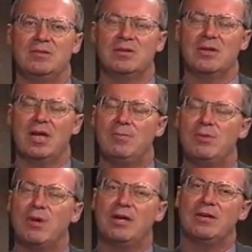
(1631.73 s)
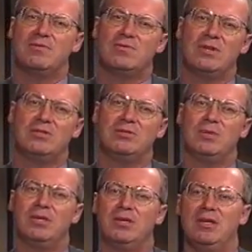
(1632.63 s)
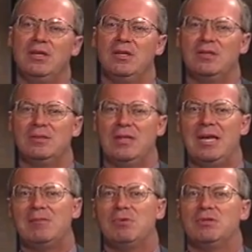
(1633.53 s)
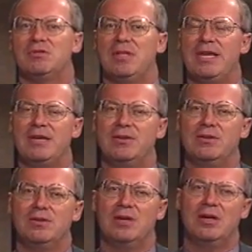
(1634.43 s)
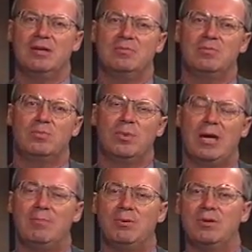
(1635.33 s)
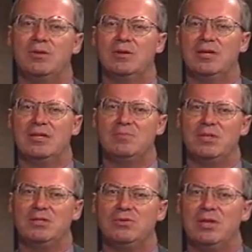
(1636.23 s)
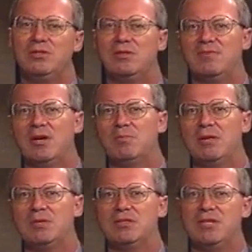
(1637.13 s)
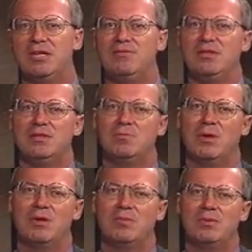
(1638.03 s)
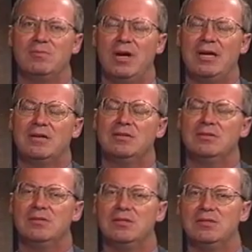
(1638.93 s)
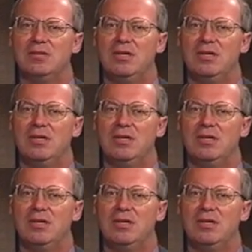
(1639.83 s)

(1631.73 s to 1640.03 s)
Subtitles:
copyright infringement, libel, slander, proper administration of our public safety department practices.